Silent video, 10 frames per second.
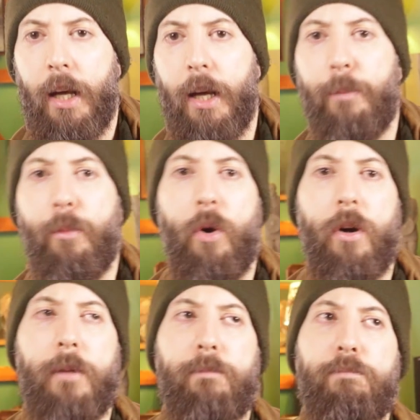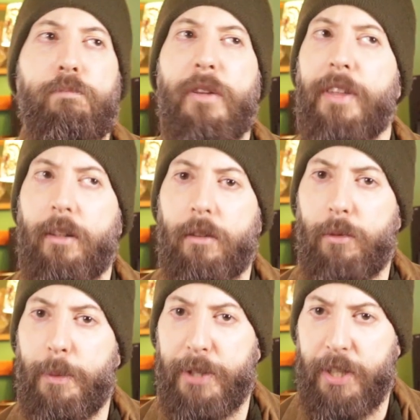A more mythical
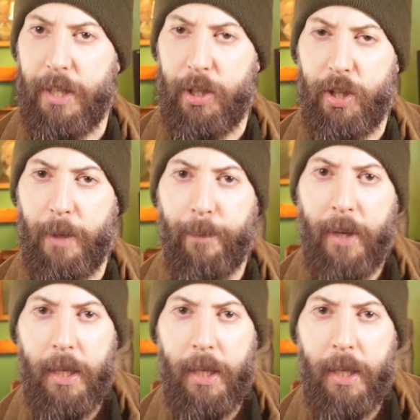representation.